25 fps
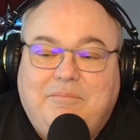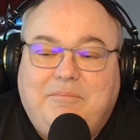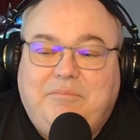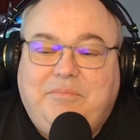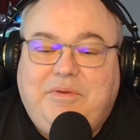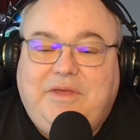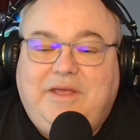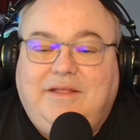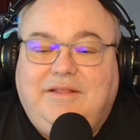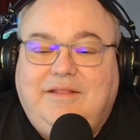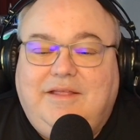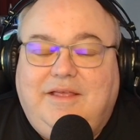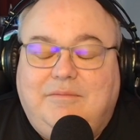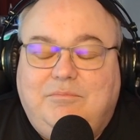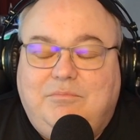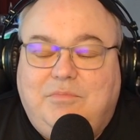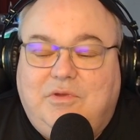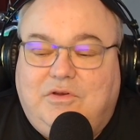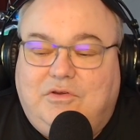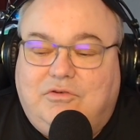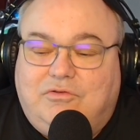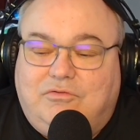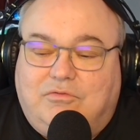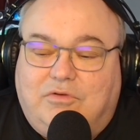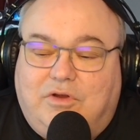being the
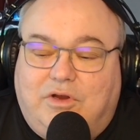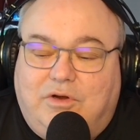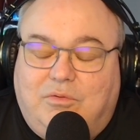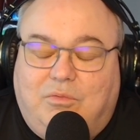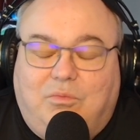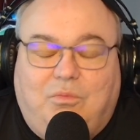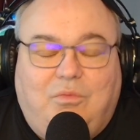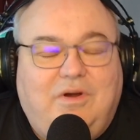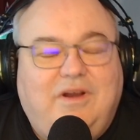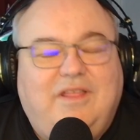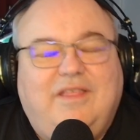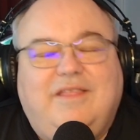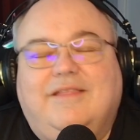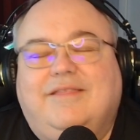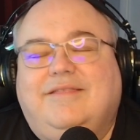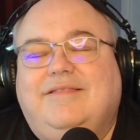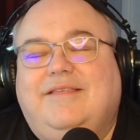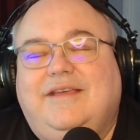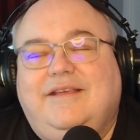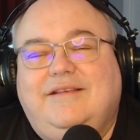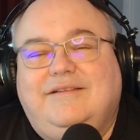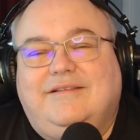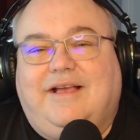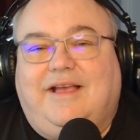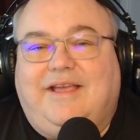administrator, one of the
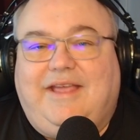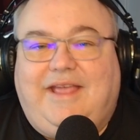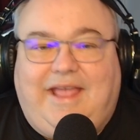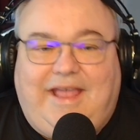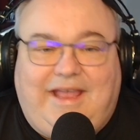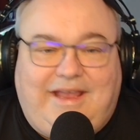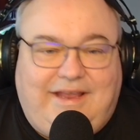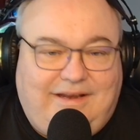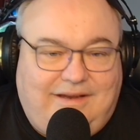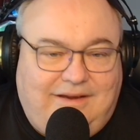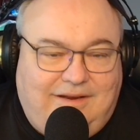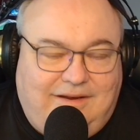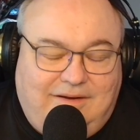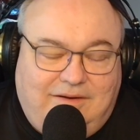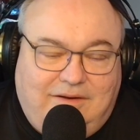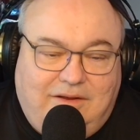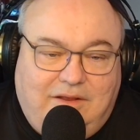things I hated